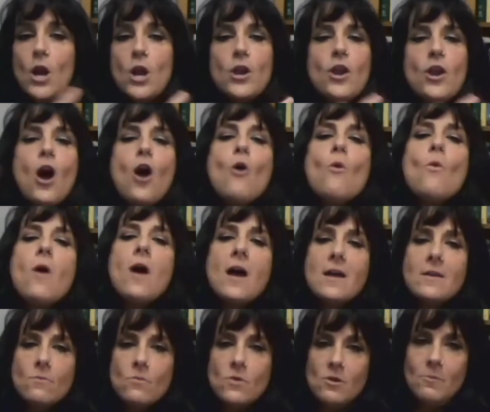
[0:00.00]
No
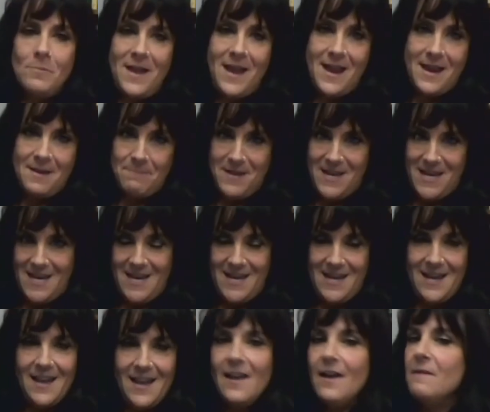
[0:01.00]
one will pay me
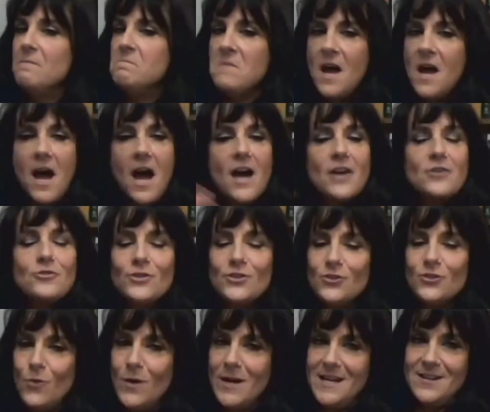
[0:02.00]

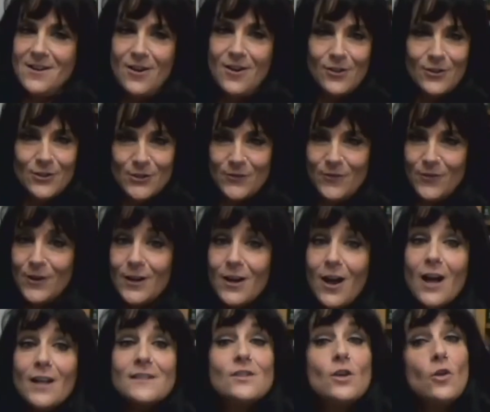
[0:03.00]
$120 for a
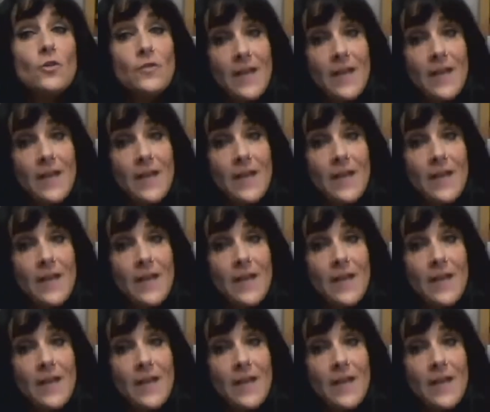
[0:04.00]
consult.